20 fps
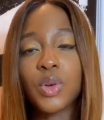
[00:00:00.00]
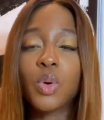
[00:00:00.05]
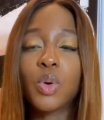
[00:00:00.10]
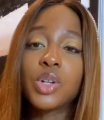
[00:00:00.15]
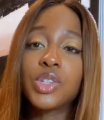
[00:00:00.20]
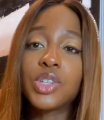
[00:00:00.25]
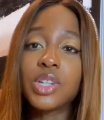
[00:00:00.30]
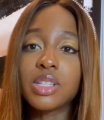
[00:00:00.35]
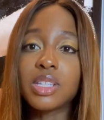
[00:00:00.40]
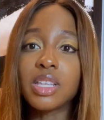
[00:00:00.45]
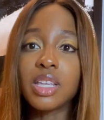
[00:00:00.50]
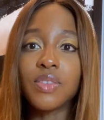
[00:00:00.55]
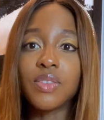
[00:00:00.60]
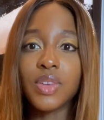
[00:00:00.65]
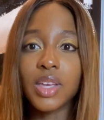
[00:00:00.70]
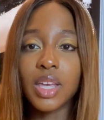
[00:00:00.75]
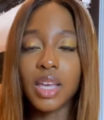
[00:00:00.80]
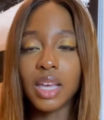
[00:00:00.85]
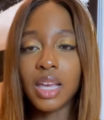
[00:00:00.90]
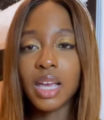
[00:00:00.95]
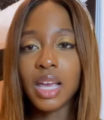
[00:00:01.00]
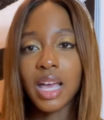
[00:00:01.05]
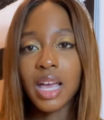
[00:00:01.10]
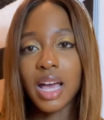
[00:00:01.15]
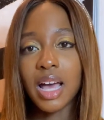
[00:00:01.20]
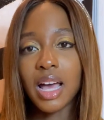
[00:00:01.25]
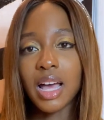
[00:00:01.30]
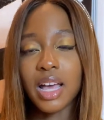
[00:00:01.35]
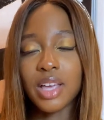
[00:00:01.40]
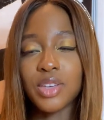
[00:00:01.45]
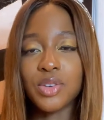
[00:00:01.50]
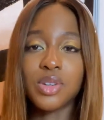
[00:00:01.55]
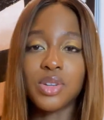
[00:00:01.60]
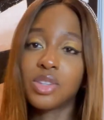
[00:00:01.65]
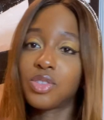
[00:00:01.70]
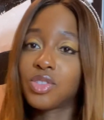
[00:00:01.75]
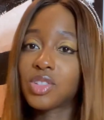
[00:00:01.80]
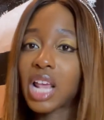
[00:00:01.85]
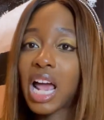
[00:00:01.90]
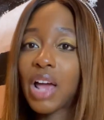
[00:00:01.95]
watching TV, you
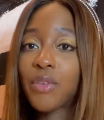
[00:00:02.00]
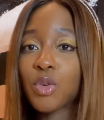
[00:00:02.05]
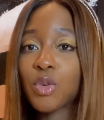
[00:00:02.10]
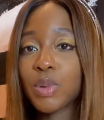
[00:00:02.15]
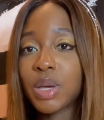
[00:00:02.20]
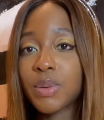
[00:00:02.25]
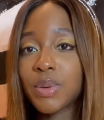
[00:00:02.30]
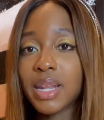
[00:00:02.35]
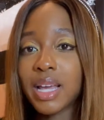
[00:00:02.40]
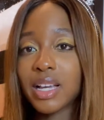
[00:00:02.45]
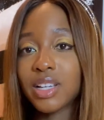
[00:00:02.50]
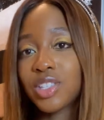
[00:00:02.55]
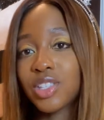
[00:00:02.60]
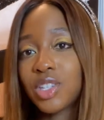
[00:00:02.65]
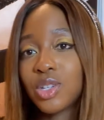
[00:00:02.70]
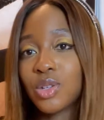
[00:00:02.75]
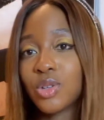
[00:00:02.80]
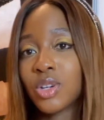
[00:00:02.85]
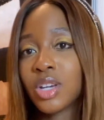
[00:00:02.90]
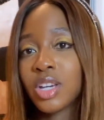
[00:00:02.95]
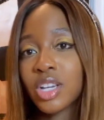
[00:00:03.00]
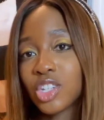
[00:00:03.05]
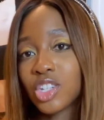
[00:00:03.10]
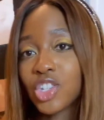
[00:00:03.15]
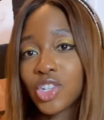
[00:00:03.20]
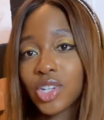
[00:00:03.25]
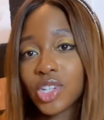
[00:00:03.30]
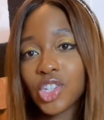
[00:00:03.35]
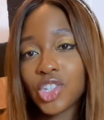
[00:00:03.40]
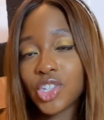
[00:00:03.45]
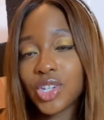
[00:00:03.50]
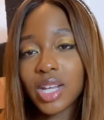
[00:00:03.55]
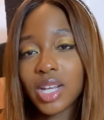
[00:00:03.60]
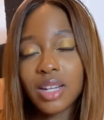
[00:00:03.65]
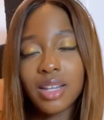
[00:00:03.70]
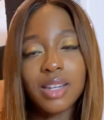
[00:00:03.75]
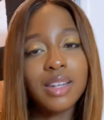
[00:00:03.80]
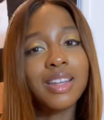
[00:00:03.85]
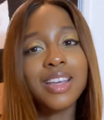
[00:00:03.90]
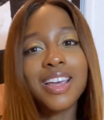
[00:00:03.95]
can just have your baby next to you, just
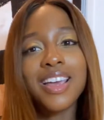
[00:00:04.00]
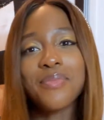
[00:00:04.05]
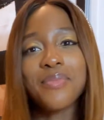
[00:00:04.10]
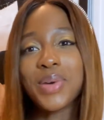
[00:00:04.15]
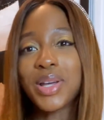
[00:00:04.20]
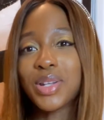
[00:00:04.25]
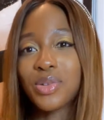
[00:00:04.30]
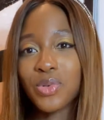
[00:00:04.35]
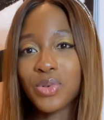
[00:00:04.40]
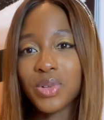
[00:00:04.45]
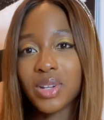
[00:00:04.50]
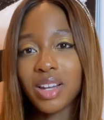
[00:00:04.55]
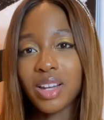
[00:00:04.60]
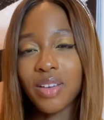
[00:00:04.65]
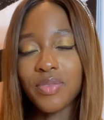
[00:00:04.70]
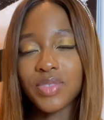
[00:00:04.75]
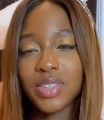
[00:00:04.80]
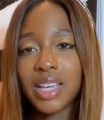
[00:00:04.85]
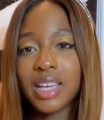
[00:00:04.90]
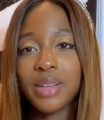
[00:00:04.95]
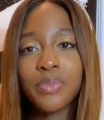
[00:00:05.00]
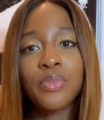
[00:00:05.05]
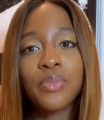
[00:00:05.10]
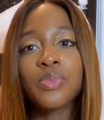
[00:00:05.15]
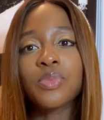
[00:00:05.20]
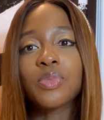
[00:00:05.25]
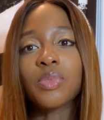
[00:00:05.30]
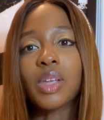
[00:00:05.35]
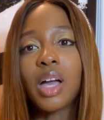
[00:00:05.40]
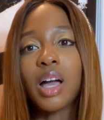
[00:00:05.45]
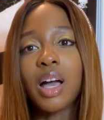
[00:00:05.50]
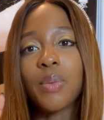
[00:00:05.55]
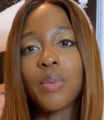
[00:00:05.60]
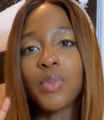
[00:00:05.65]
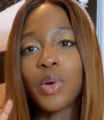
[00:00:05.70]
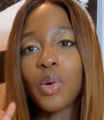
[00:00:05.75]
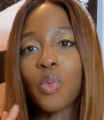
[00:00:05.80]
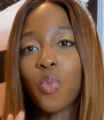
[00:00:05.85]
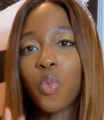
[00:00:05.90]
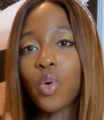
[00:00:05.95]
chilling. My daughter loves it.
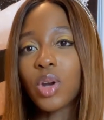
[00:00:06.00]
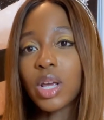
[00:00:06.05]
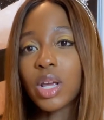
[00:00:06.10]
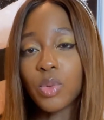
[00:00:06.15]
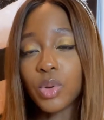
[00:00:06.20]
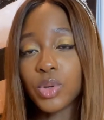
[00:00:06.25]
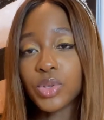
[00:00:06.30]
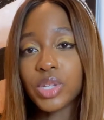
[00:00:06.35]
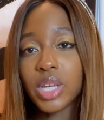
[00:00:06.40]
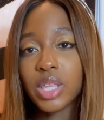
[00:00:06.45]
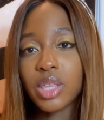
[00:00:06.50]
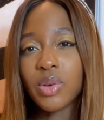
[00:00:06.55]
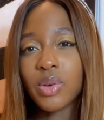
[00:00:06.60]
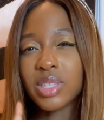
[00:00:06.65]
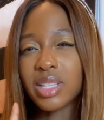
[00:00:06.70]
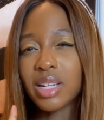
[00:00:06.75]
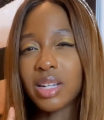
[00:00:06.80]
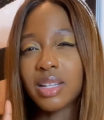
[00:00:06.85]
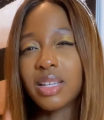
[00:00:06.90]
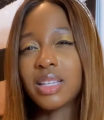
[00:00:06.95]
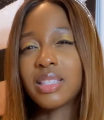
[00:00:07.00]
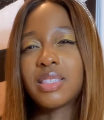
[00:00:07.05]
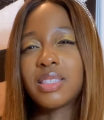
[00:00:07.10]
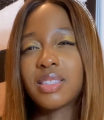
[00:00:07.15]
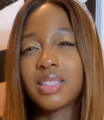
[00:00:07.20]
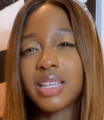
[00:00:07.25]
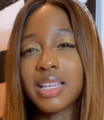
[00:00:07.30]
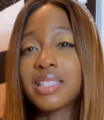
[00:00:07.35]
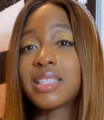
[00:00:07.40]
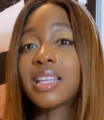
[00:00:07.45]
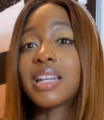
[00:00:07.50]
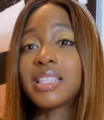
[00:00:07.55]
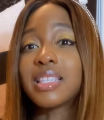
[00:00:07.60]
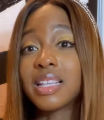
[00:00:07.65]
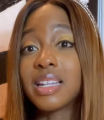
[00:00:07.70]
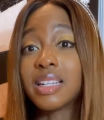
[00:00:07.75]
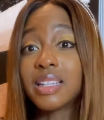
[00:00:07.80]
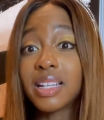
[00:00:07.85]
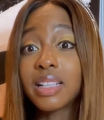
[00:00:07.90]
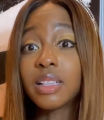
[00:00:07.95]
What I will say though is that it's a
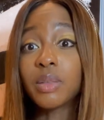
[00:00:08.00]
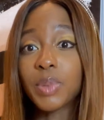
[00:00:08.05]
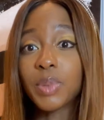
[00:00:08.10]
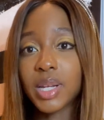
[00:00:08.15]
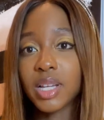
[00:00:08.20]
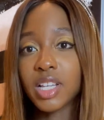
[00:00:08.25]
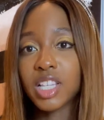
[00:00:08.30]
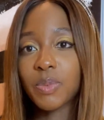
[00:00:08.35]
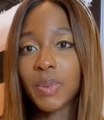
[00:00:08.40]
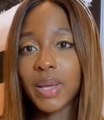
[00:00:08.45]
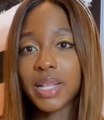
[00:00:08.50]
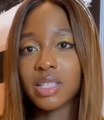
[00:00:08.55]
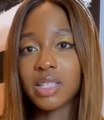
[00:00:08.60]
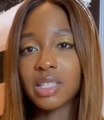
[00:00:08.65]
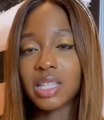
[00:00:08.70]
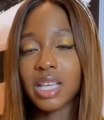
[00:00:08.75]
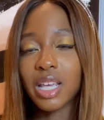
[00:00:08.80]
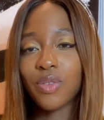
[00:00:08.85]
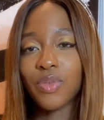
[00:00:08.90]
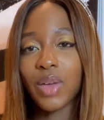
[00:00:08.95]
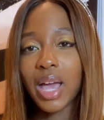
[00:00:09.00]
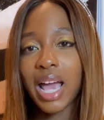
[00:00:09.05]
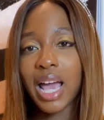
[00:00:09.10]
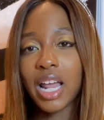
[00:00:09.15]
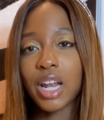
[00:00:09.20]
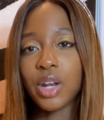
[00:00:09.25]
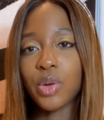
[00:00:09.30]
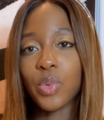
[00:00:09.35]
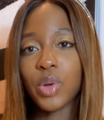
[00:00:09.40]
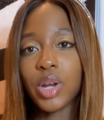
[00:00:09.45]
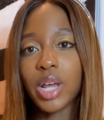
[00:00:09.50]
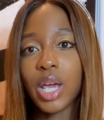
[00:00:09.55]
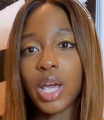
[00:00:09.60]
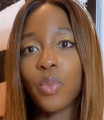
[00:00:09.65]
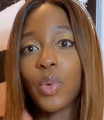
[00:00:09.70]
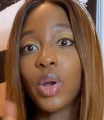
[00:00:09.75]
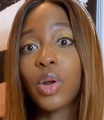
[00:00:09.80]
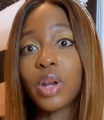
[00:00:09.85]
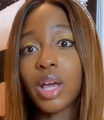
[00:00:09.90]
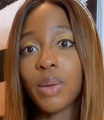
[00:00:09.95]
little bit expensive, and when I
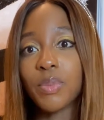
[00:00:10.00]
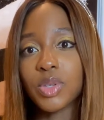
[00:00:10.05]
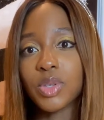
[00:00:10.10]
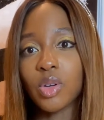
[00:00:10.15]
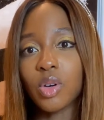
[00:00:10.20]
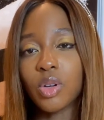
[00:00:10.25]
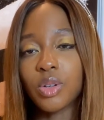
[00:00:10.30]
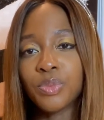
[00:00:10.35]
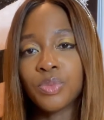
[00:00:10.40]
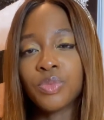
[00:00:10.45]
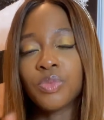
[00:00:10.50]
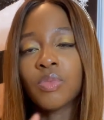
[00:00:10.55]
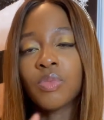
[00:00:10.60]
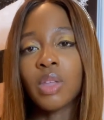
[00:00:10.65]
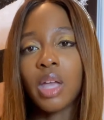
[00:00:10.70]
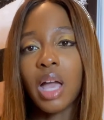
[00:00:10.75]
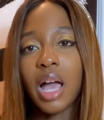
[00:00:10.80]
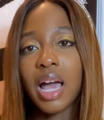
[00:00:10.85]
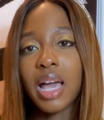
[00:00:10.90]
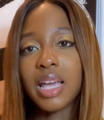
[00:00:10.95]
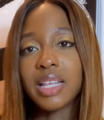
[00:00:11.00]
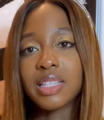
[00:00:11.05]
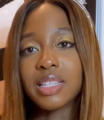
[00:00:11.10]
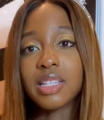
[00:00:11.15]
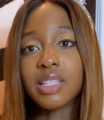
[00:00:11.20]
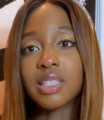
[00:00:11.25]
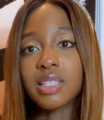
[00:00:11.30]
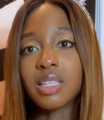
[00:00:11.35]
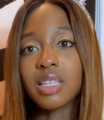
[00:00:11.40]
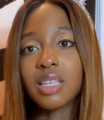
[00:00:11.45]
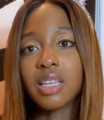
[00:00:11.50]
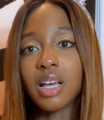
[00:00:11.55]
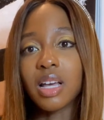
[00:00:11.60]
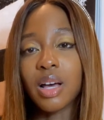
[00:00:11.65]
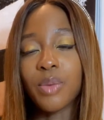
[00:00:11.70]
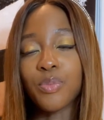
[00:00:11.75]
went on Amazon, I did see